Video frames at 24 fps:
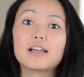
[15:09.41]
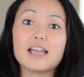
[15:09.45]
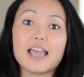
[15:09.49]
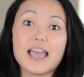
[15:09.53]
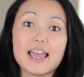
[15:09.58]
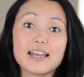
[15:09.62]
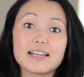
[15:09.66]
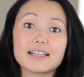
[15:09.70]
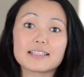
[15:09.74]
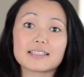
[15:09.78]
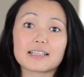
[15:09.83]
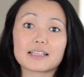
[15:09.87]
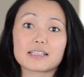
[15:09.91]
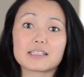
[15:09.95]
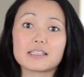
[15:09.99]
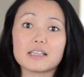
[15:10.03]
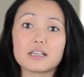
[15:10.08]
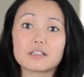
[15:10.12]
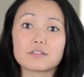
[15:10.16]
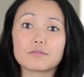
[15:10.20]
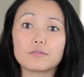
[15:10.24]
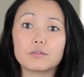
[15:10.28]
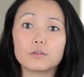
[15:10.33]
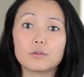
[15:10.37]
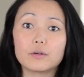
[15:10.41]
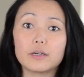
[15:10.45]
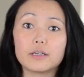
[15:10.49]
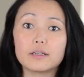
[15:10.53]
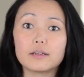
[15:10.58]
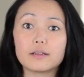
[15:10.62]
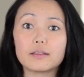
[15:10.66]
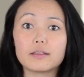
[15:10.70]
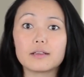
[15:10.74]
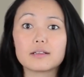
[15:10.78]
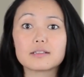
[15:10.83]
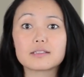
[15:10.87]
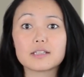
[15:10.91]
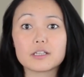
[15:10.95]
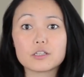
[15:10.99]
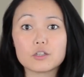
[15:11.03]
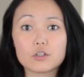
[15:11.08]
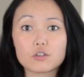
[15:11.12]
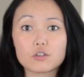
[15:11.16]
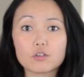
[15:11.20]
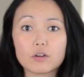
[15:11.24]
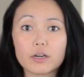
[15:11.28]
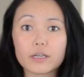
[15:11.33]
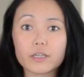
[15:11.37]
any successful in the things that you're
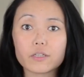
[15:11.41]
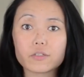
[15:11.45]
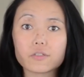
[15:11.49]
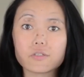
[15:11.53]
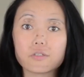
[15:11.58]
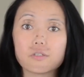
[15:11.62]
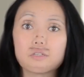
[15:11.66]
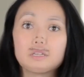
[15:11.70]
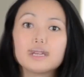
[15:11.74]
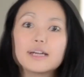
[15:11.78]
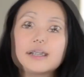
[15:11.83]
trying to do,